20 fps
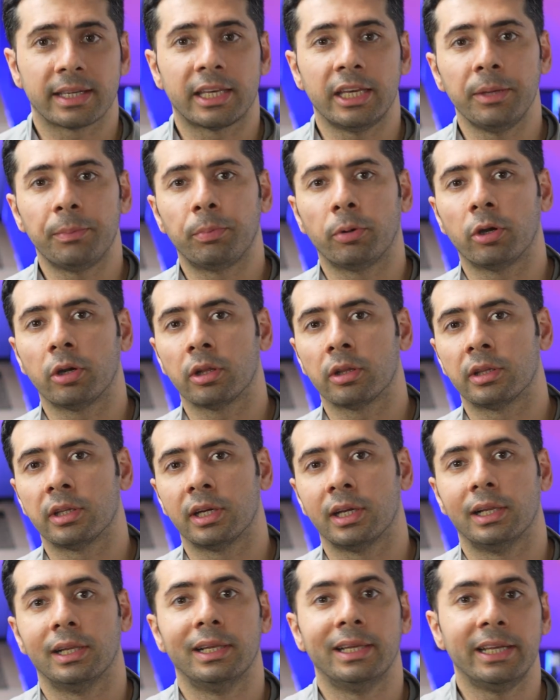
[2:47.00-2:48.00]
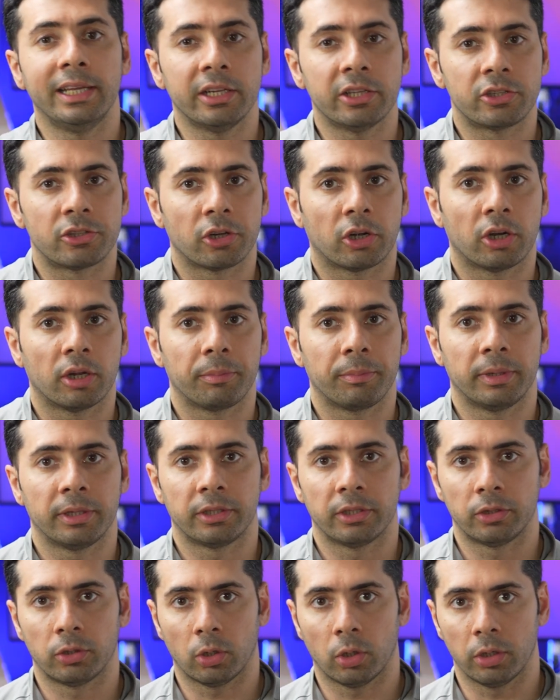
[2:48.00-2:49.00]
a key part of the lean startup
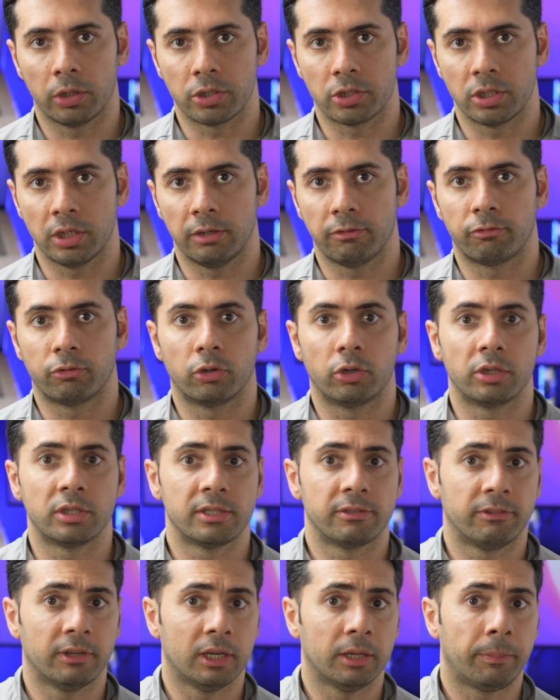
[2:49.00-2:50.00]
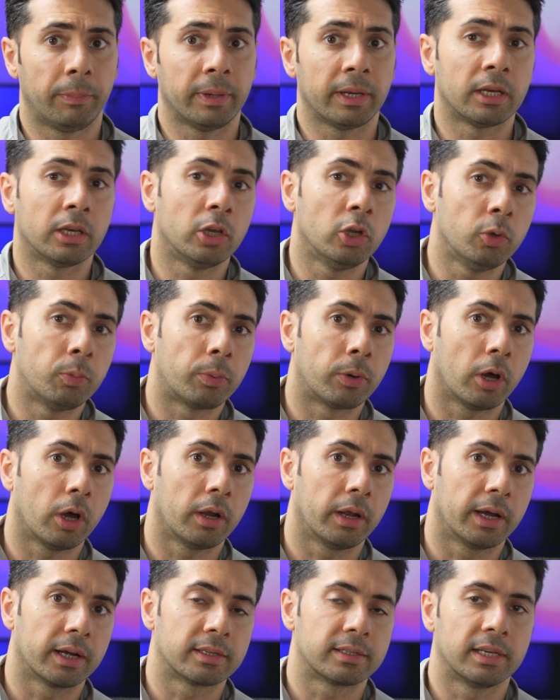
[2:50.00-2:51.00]
methodology for developing new
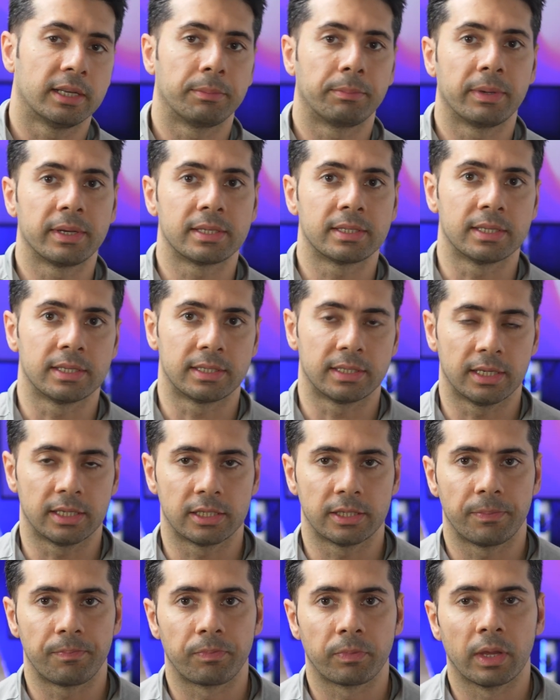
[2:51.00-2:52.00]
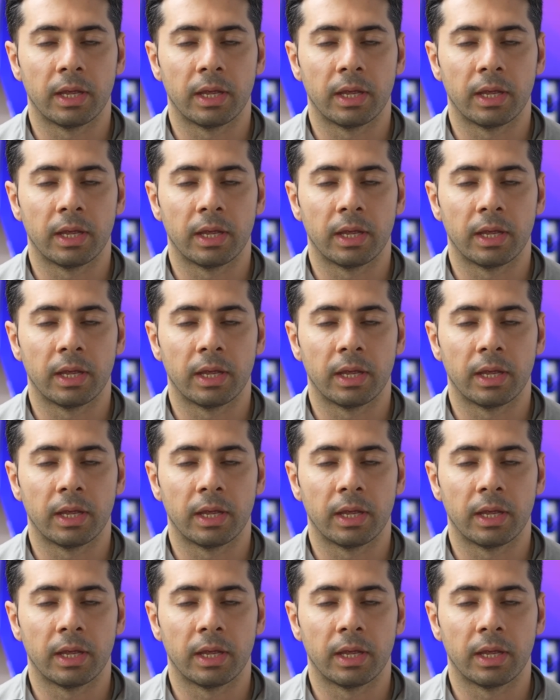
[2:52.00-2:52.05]
products and businesses.